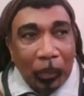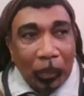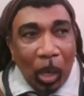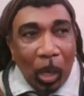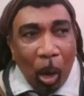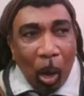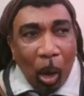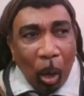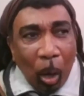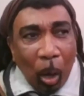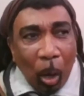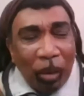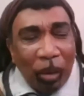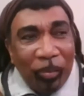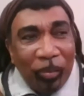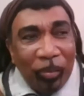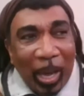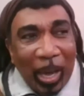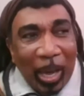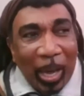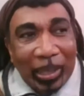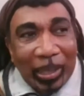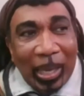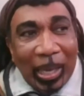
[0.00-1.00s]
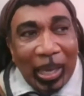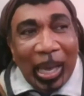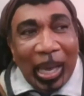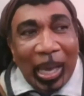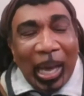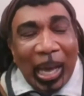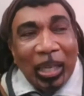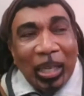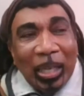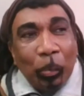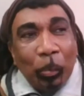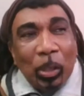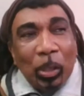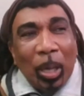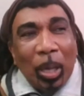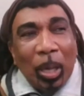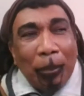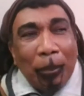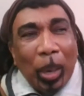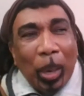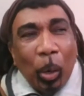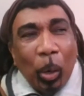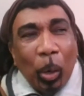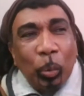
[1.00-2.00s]
all of that. And it was
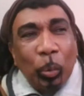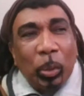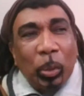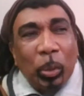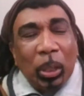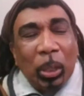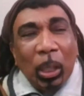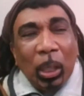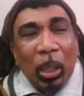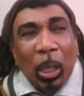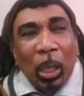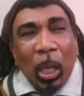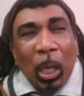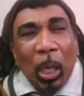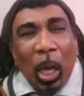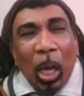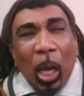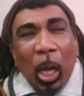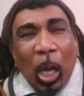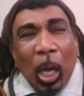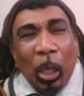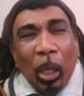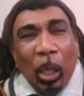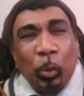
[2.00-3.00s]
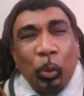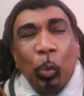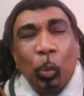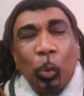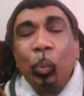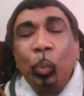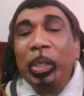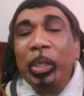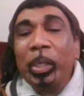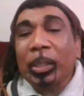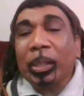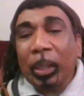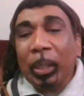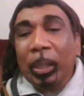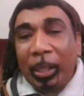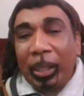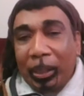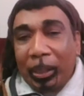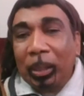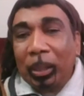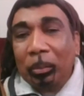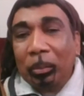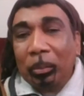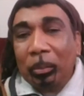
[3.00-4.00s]
about 2 weeks
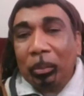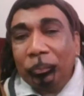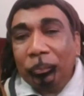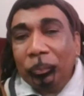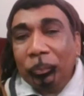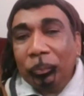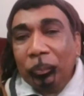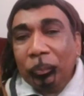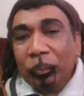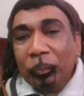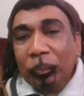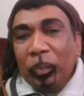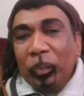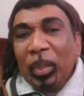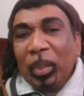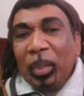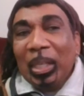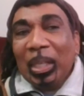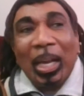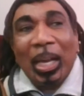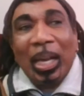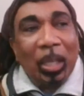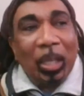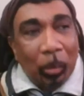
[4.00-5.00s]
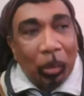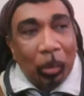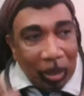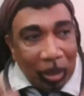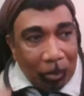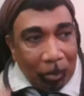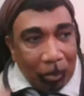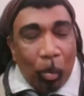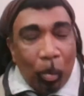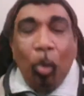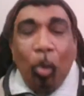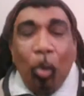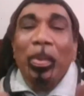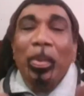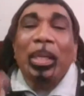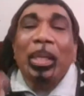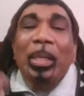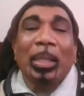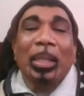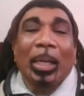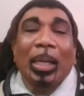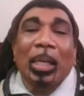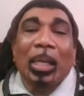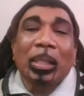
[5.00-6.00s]
later that there was a
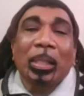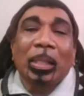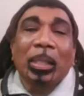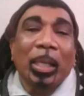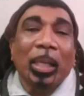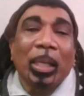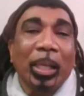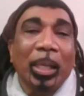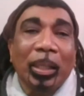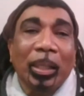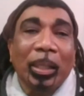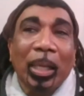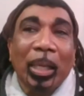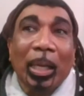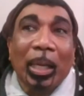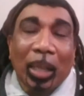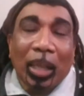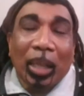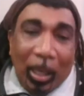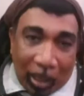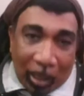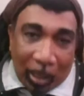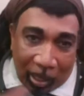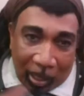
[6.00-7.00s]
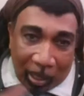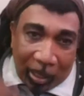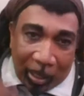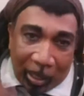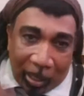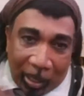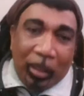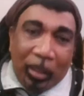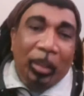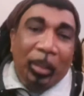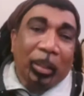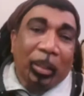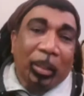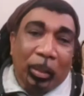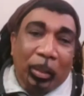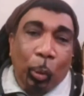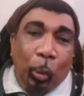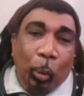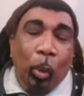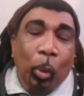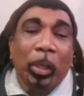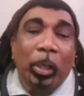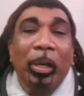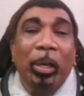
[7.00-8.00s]
moment and I said, I
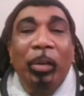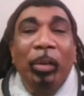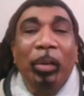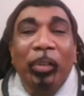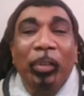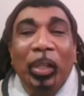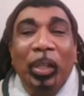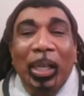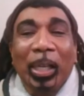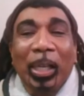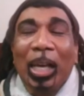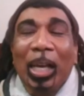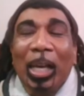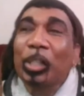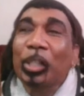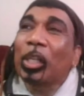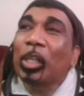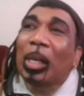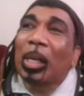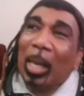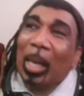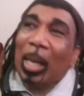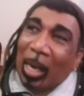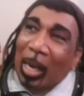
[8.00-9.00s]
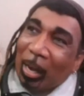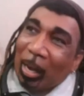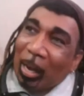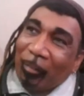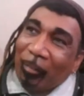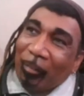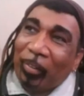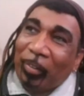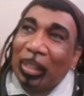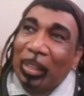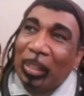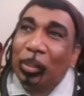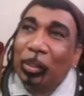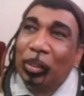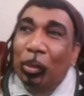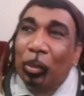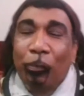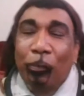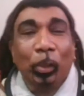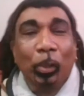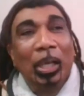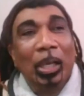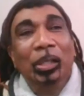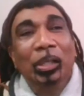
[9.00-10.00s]
told her everything and she laughed and so
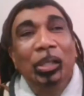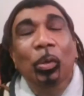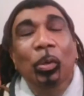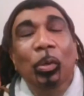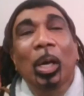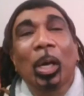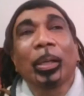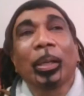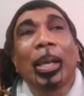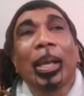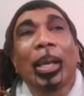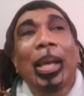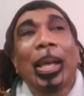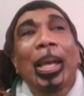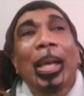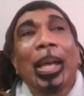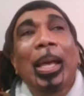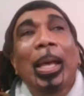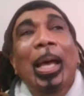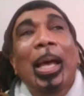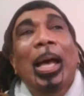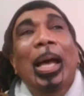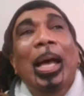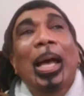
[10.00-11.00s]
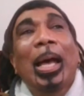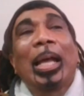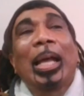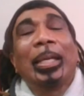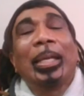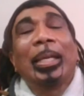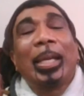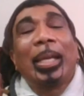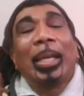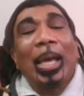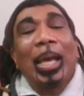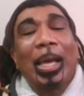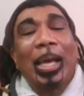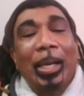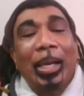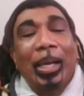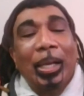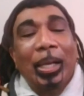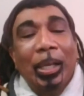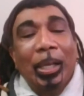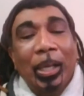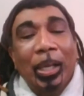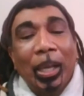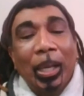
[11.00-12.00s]
forth and so on. And
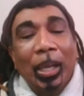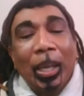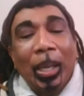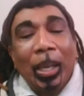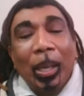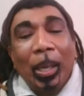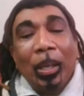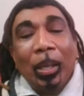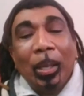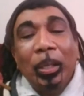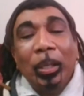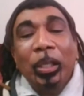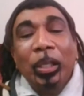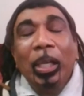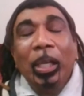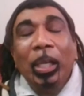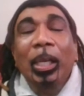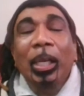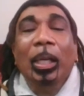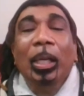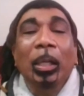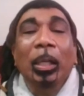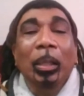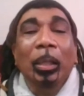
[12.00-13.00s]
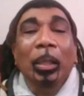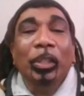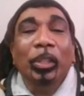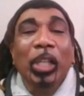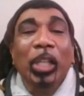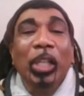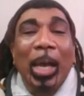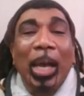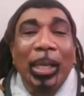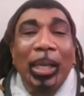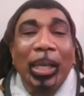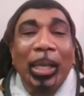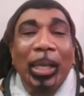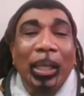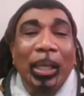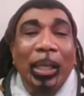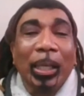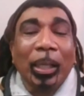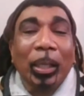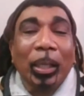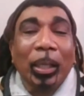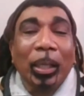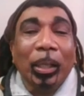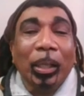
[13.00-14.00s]
then the little
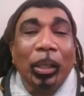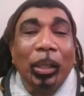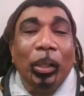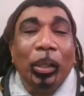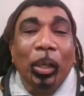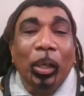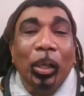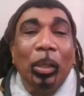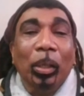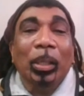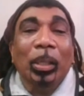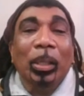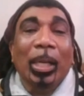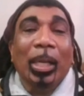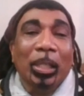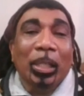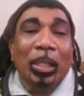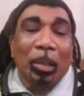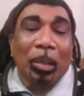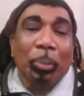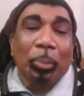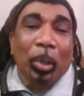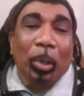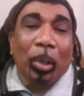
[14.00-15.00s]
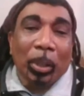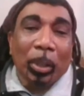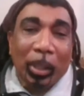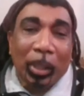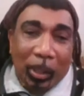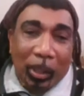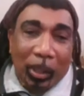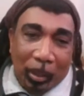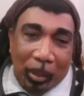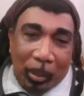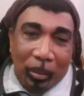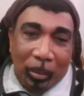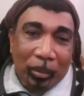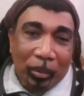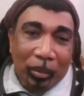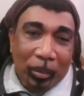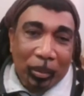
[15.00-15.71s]
Chinese girl that she brought in,